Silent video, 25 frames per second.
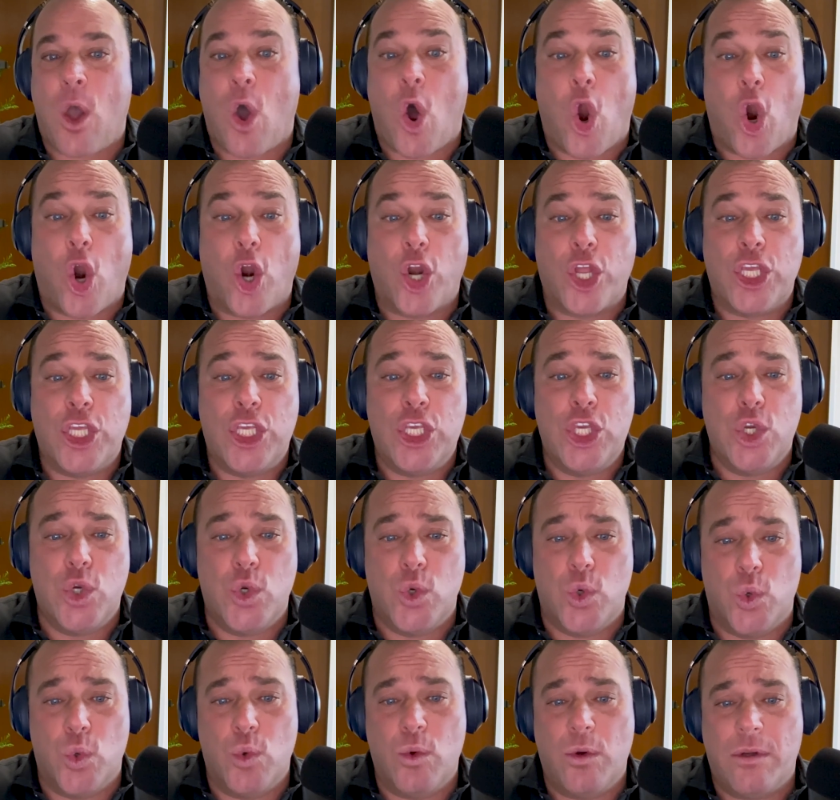Are
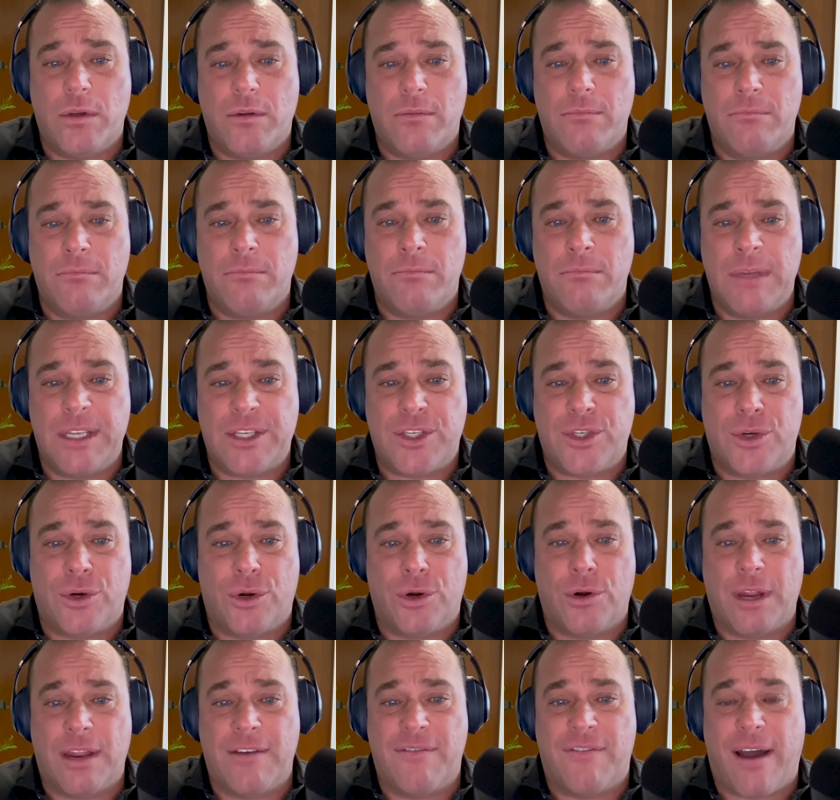you,
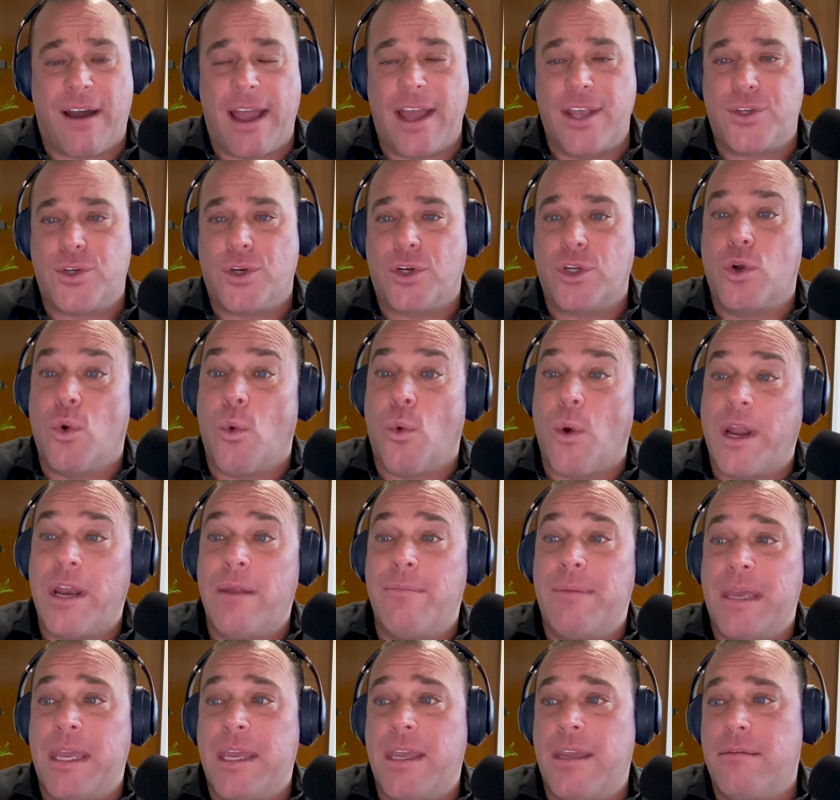Mr. Advisor, going to
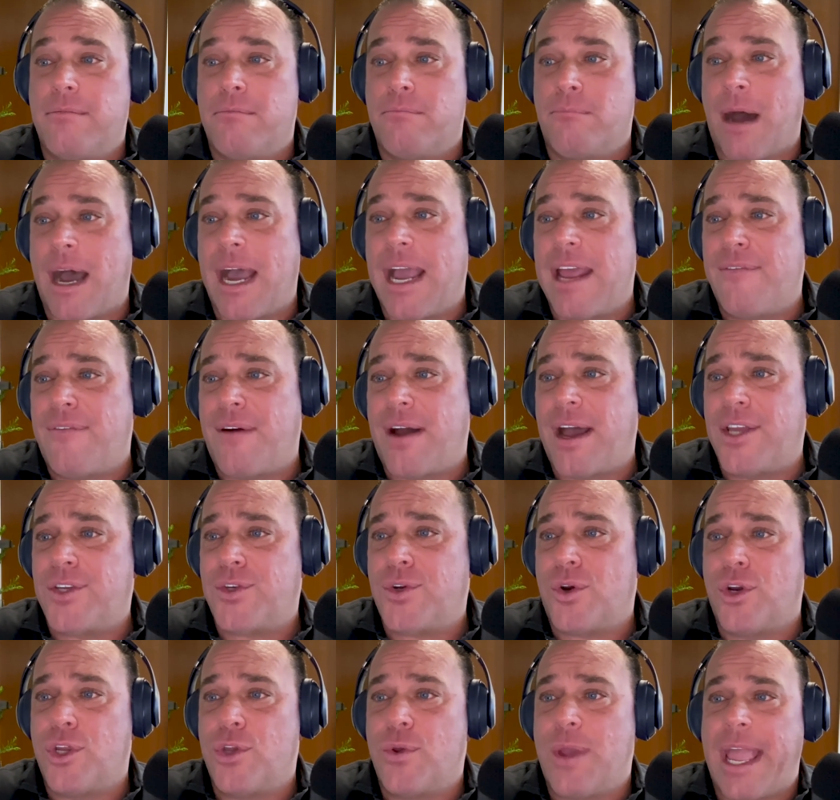be my
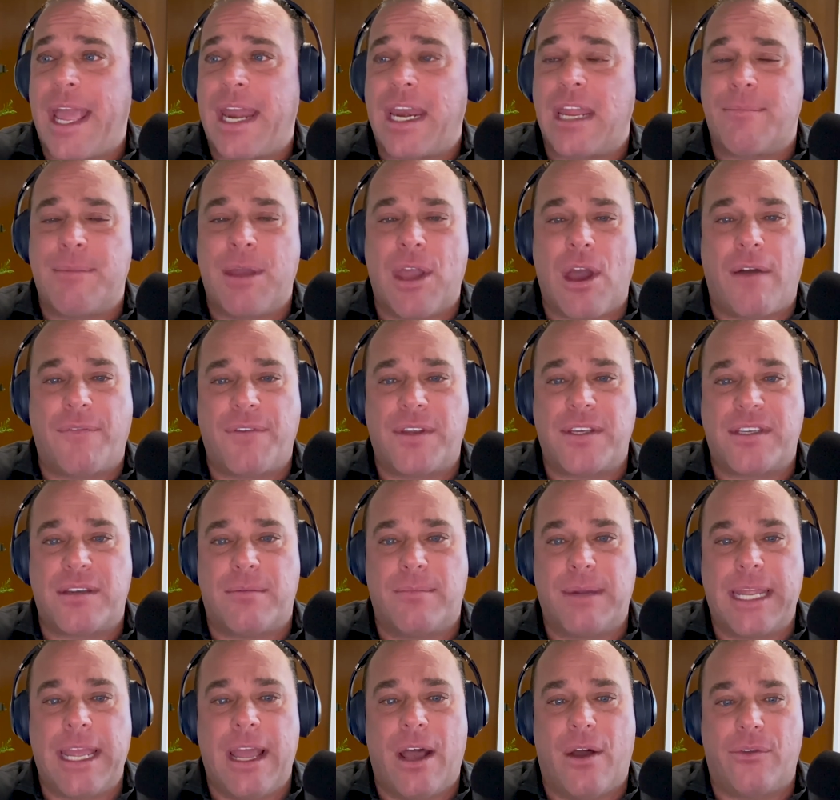advisor, or are you handing me off to
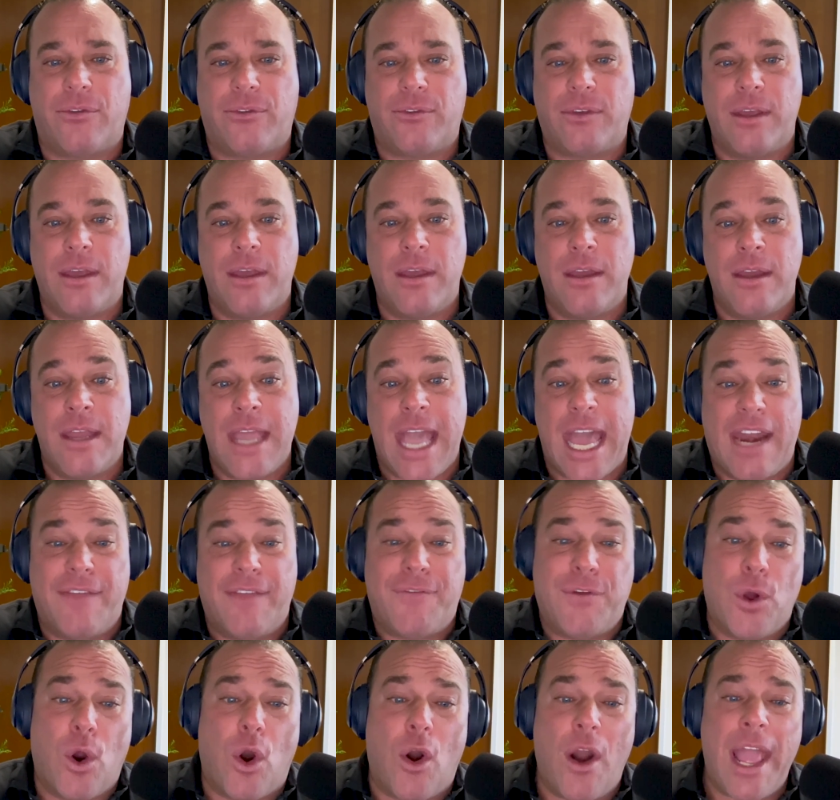somebody else? And
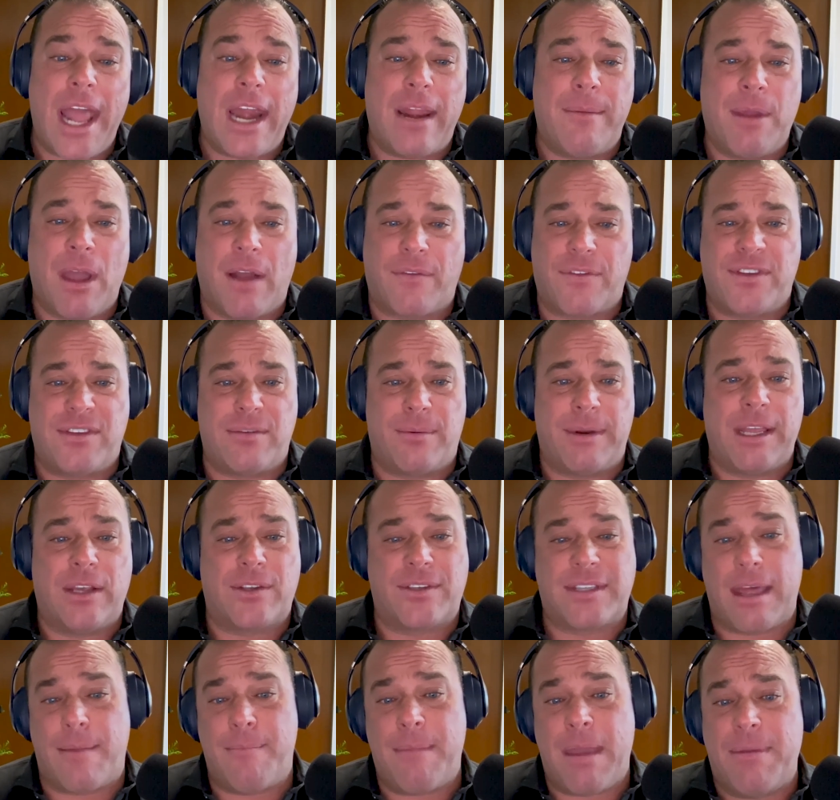if you are handing me off to somebody
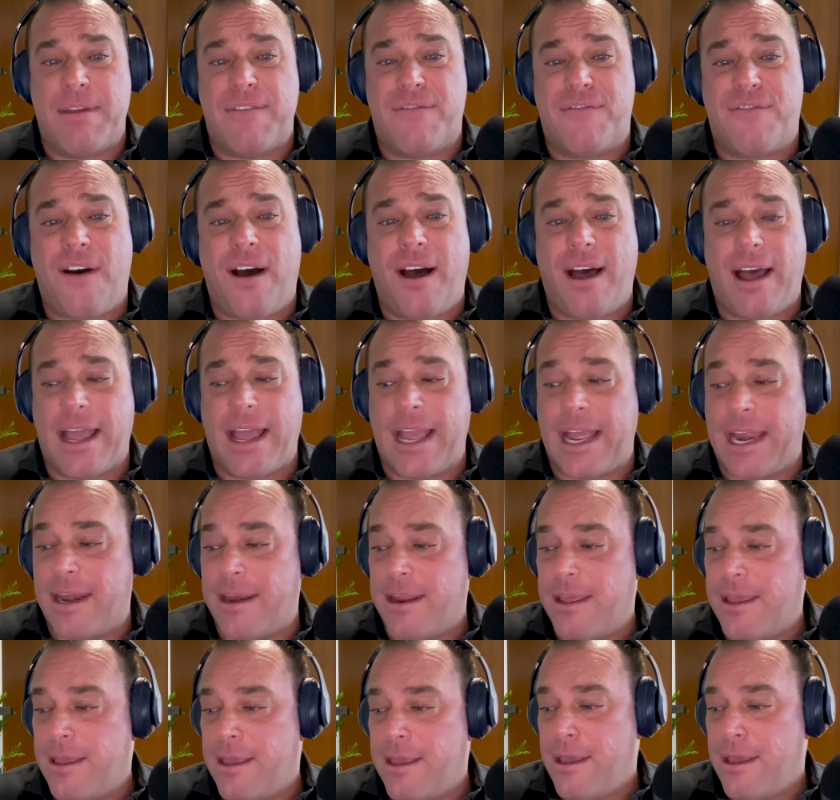else, that may be fine,
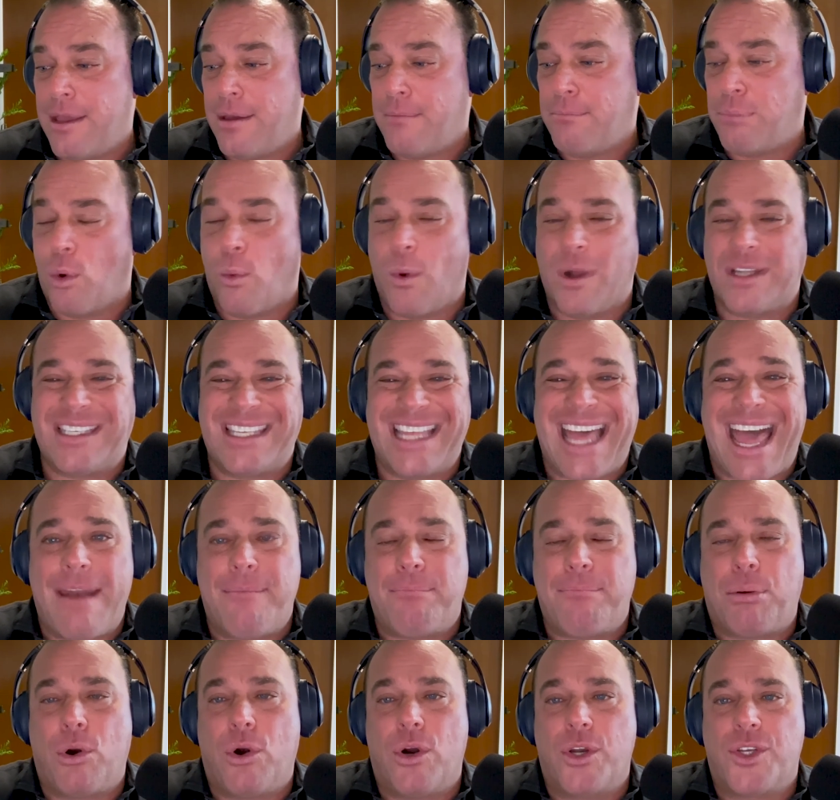but what's that
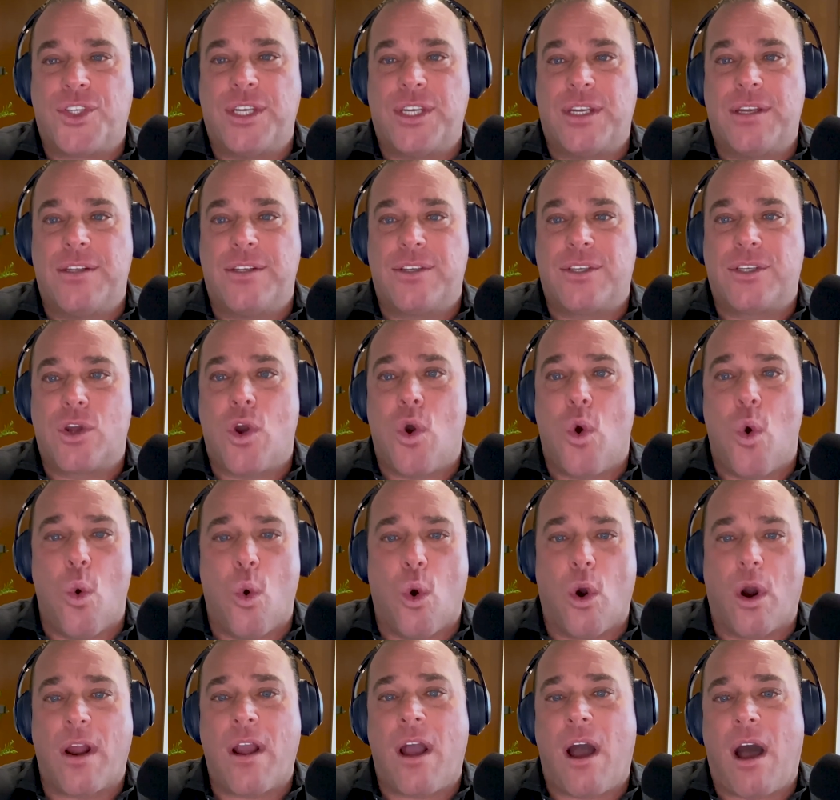person's
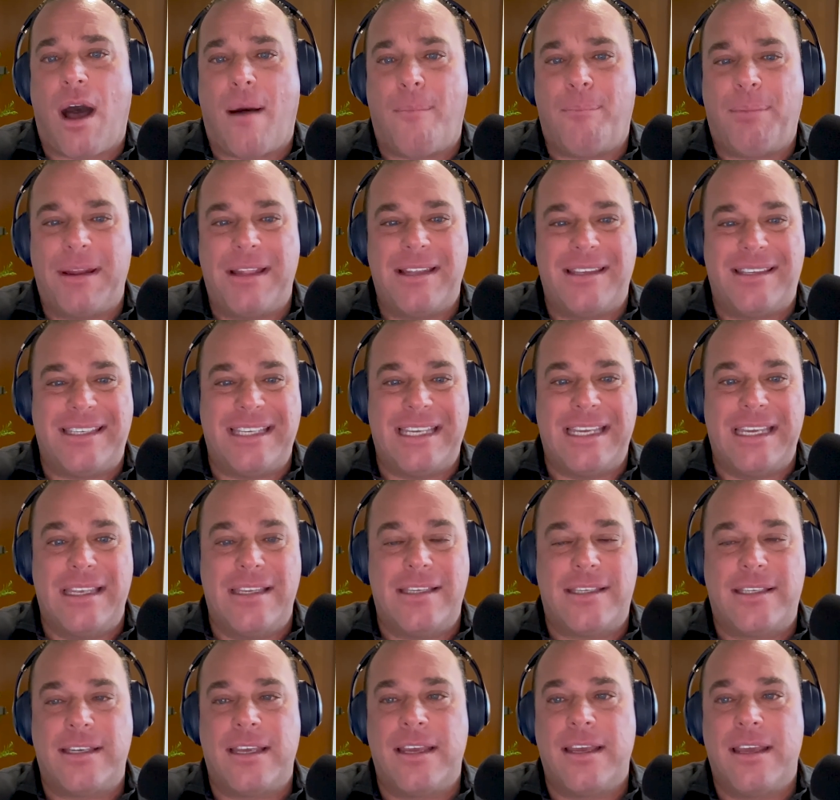core
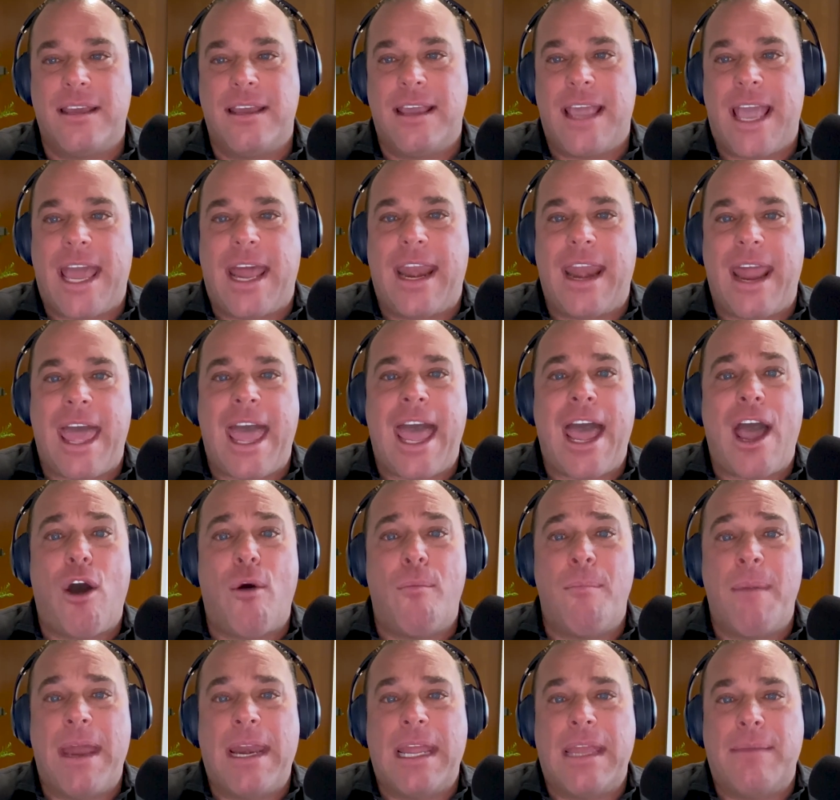competencies and how
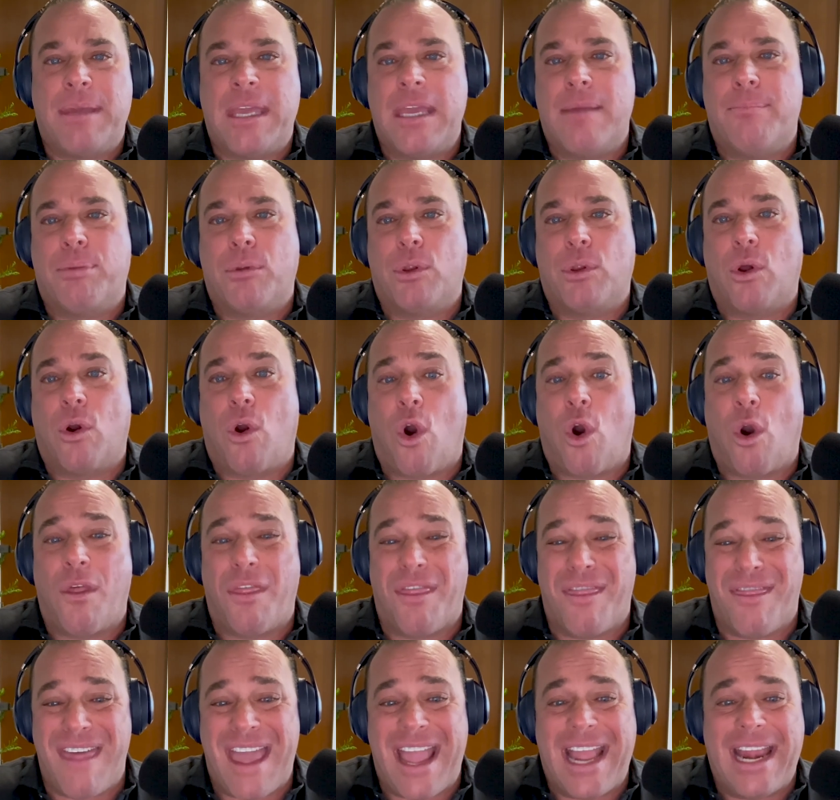many people are
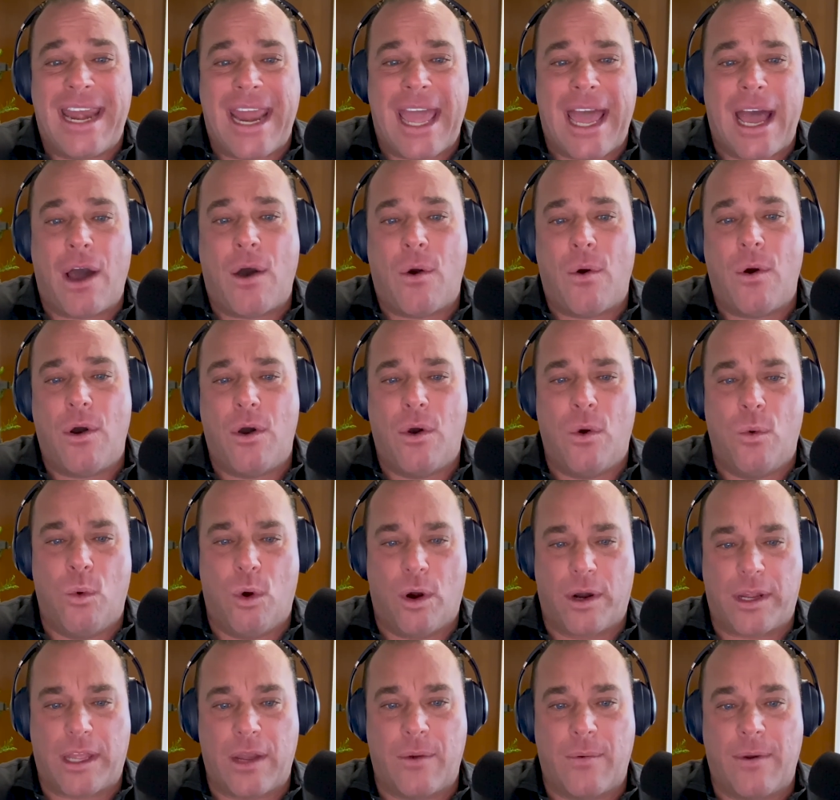they now
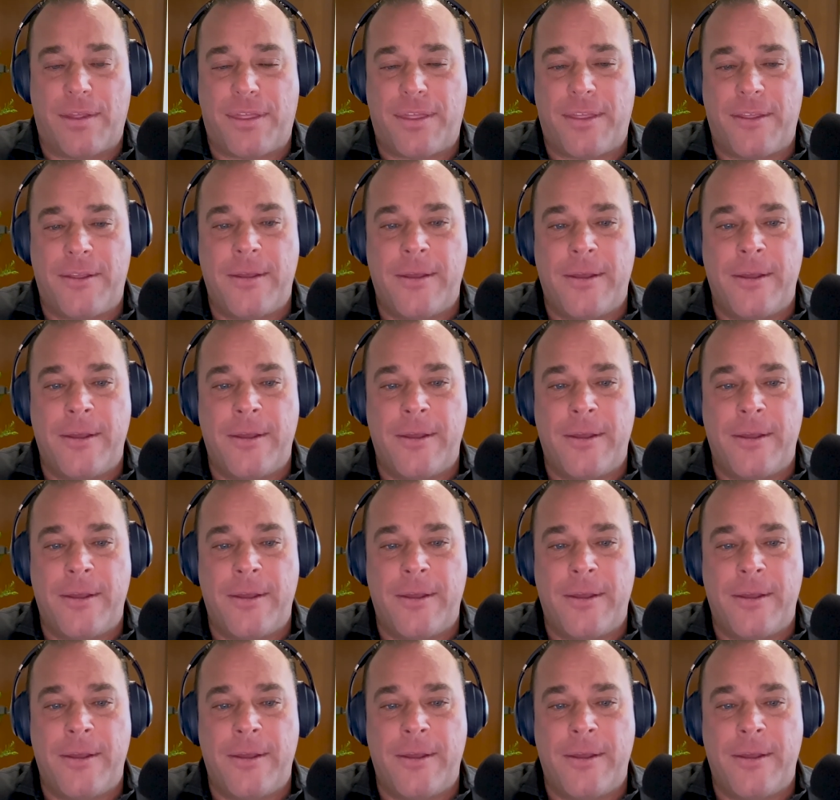working with?